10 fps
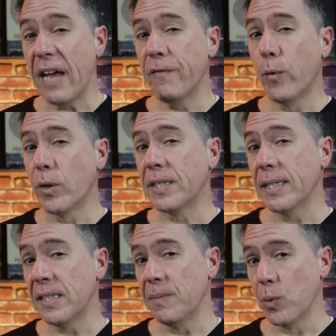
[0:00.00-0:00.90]
Add four
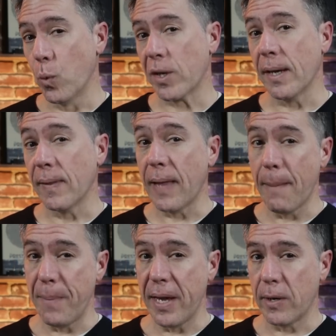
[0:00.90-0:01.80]
does seem to work a
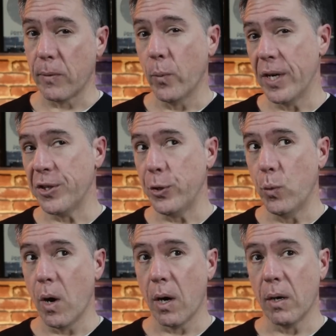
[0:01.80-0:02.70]
lot better when
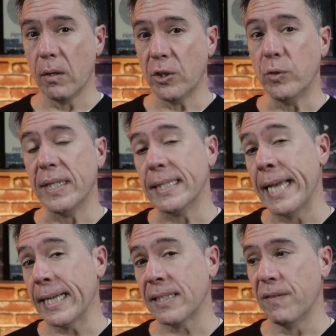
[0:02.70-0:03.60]
you are using
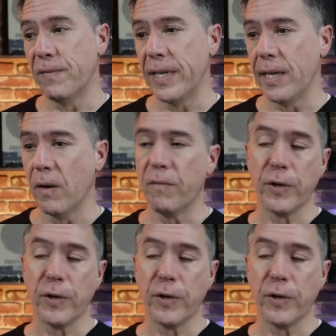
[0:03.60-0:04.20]
text to video.